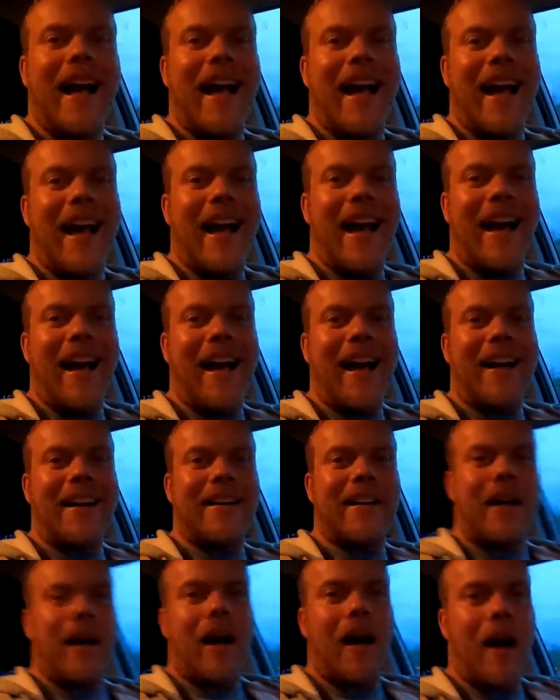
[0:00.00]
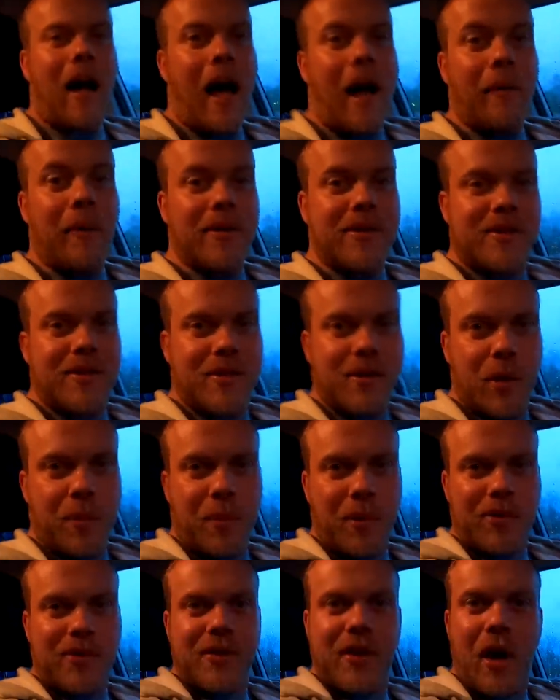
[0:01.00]
And uh, I was
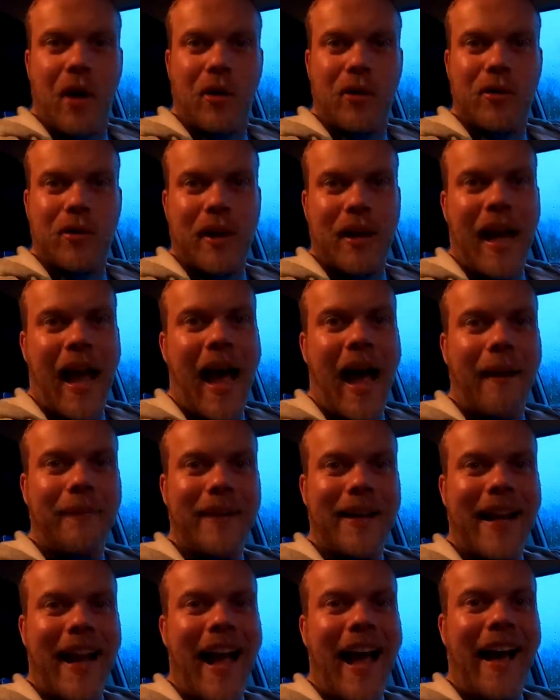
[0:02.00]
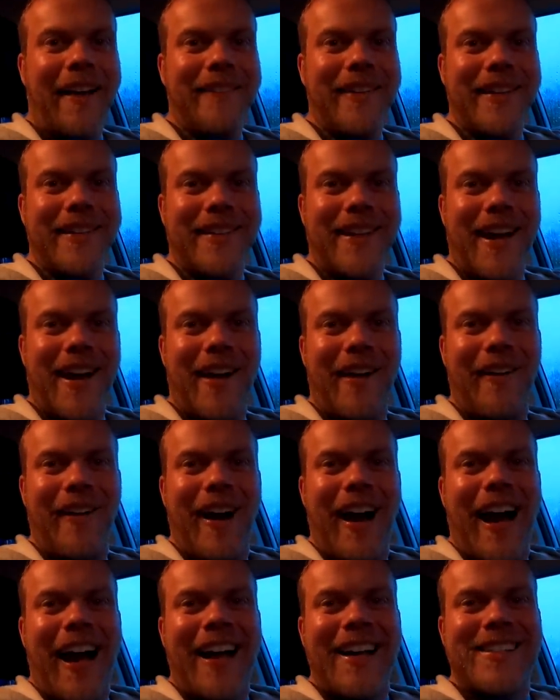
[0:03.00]
super stoked and happy to have it though.